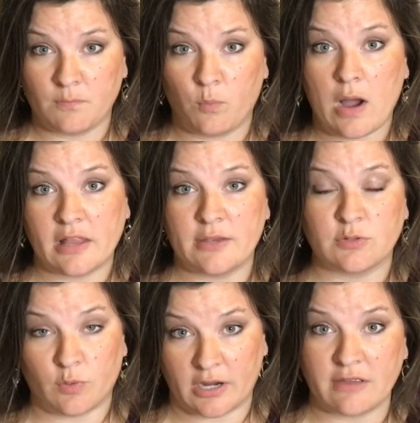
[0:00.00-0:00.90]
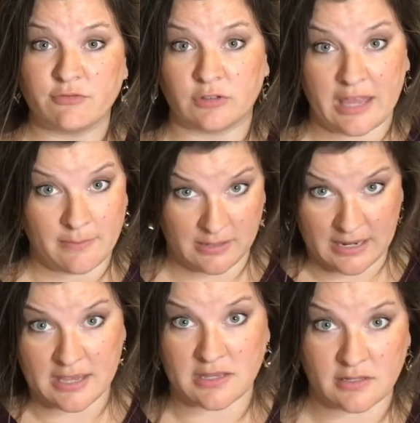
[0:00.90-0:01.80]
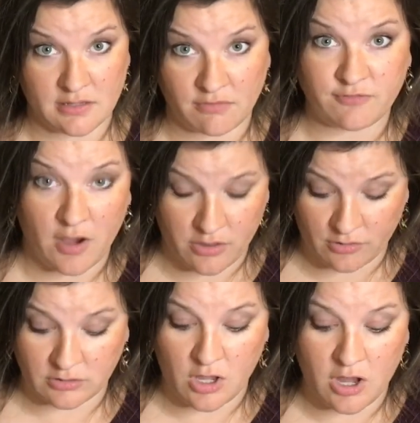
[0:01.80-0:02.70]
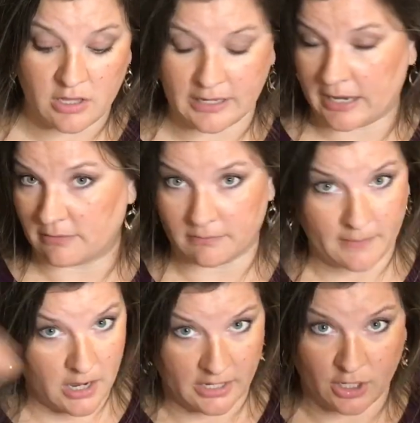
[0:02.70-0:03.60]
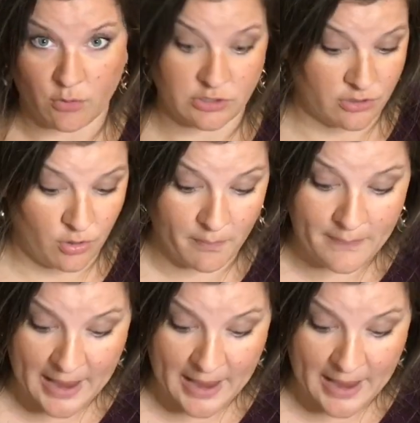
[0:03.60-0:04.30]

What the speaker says: while he was working for Laban, his father-in-law. Again, not going to go into the whole